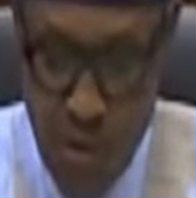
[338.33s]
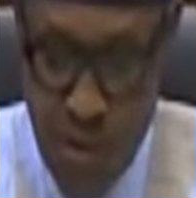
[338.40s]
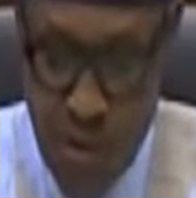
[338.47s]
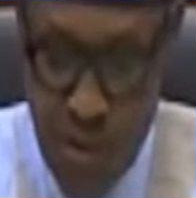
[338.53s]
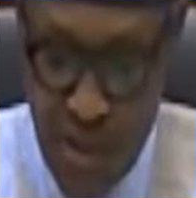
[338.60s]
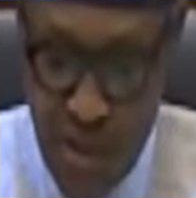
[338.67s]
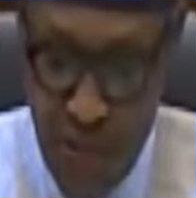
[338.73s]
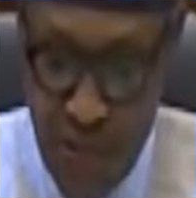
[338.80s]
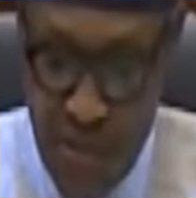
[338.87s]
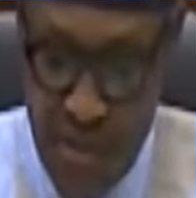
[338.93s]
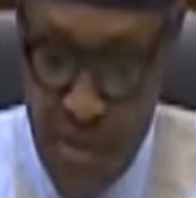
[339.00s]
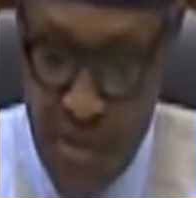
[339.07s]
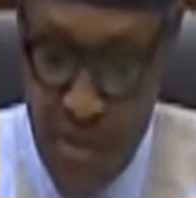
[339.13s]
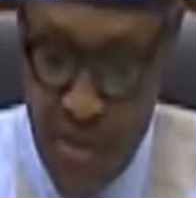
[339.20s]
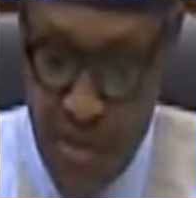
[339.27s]
We still
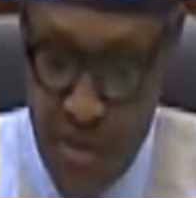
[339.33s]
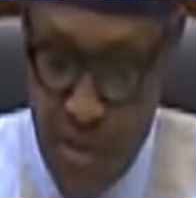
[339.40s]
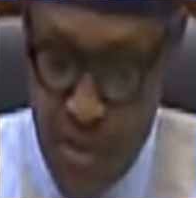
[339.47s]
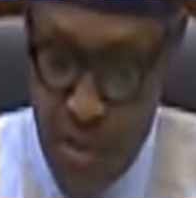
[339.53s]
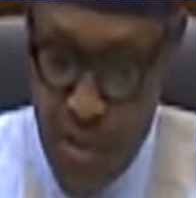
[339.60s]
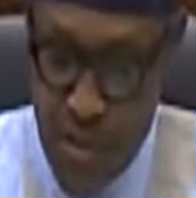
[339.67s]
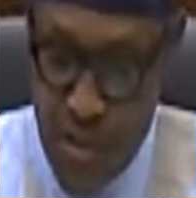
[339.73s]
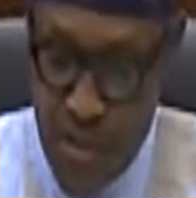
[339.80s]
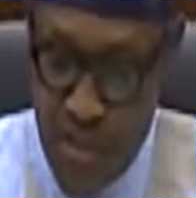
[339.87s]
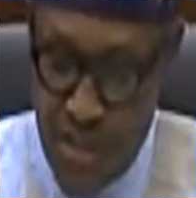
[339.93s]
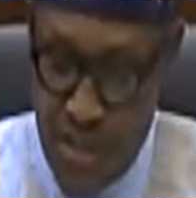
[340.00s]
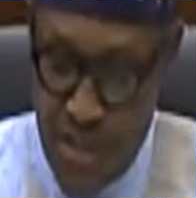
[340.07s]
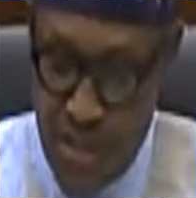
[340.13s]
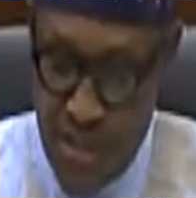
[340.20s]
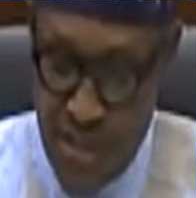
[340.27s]
face security
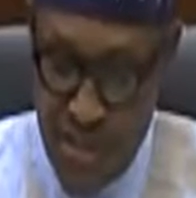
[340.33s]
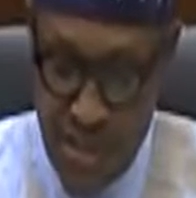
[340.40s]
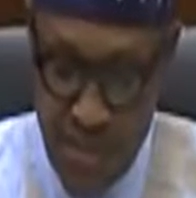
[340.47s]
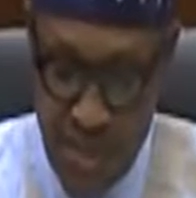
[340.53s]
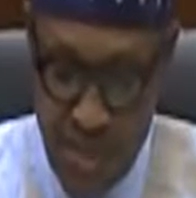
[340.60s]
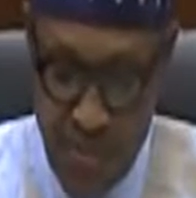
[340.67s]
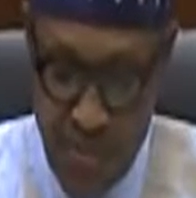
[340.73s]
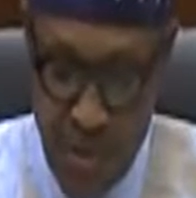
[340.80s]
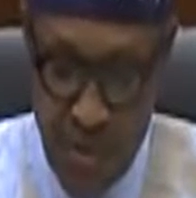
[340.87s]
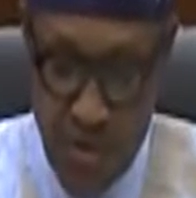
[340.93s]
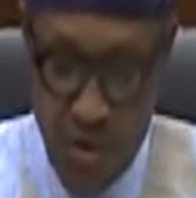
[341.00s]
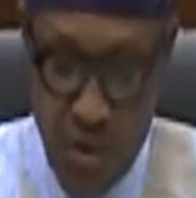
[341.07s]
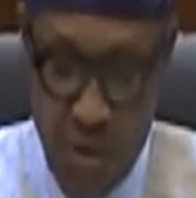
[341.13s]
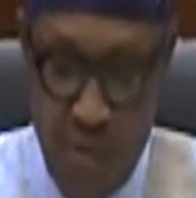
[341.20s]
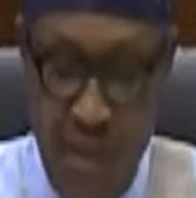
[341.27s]
challenges in
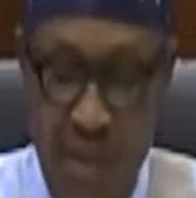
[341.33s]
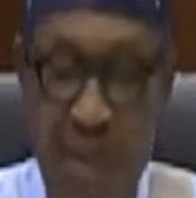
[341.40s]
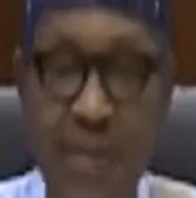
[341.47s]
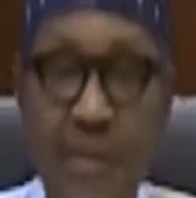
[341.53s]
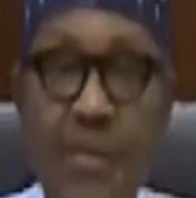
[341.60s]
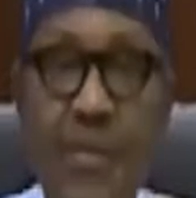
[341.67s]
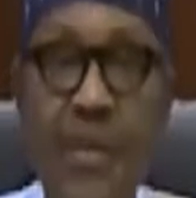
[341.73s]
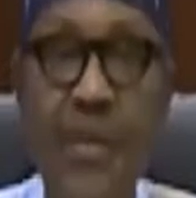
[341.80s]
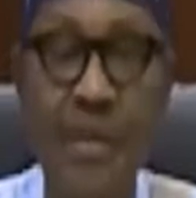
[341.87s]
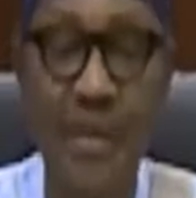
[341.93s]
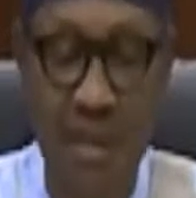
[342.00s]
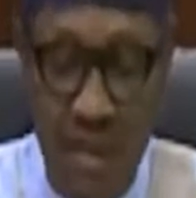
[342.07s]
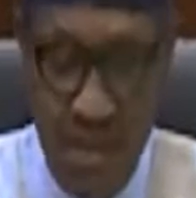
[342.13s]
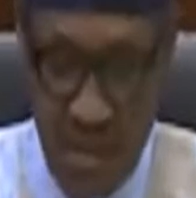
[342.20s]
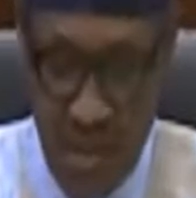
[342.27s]
parts of the country,